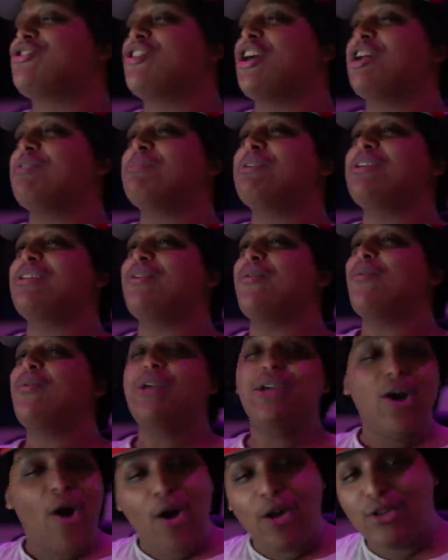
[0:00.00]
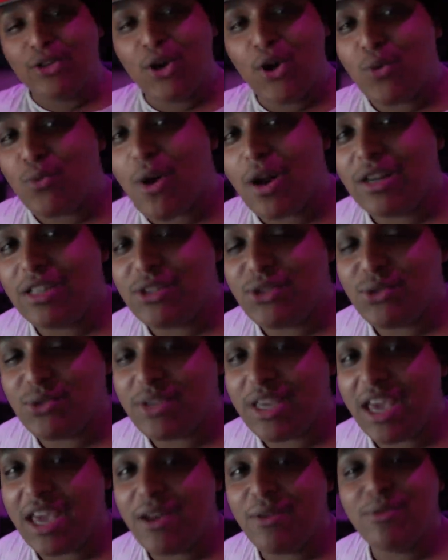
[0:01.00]
and gentlemen, we all know Ronnie
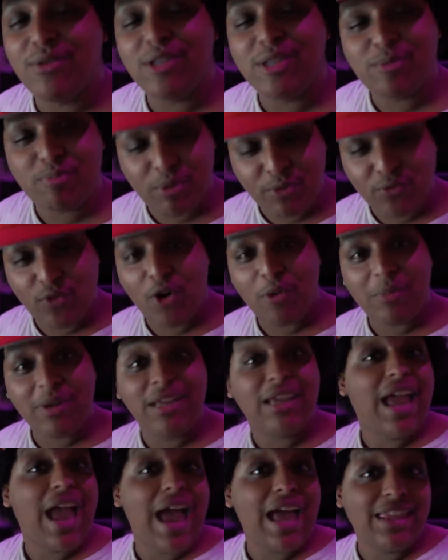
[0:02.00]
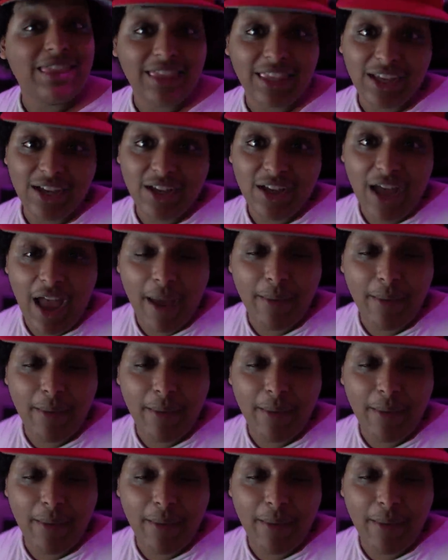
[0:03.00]
2K was performing at the